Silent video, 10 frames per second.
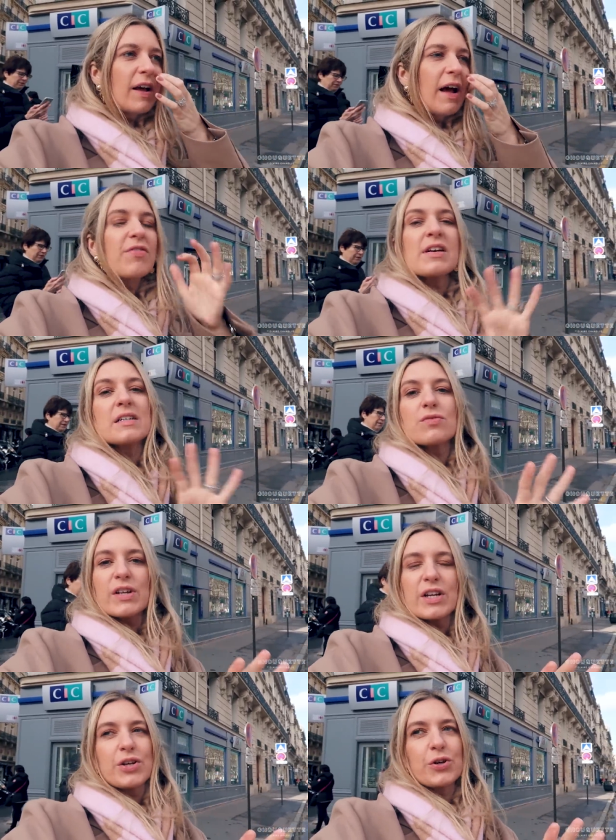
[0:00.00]
Like, I think it's
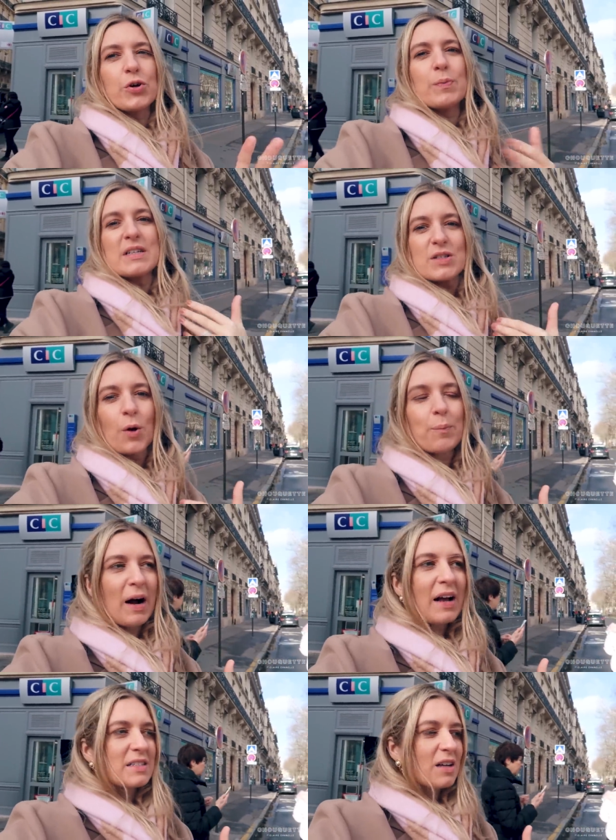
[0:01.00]
really cute, but it's not
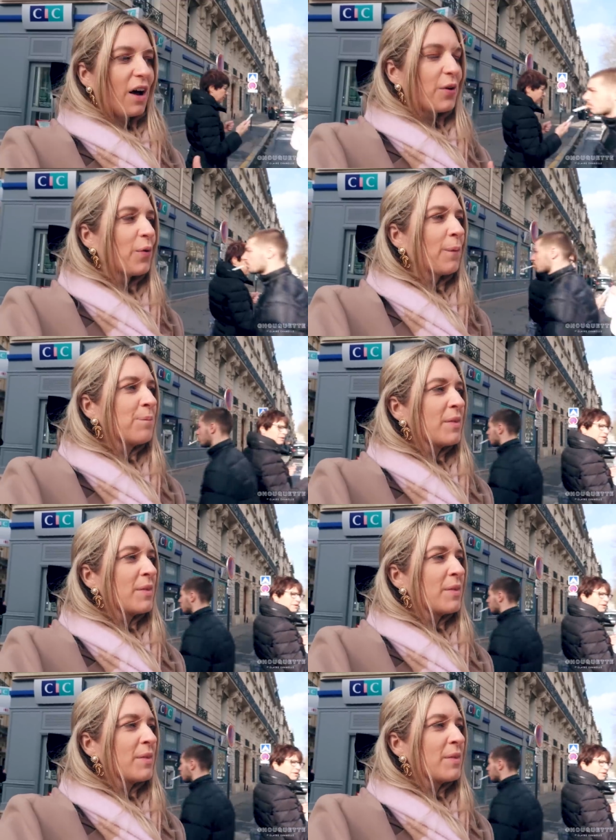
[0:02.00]
my style.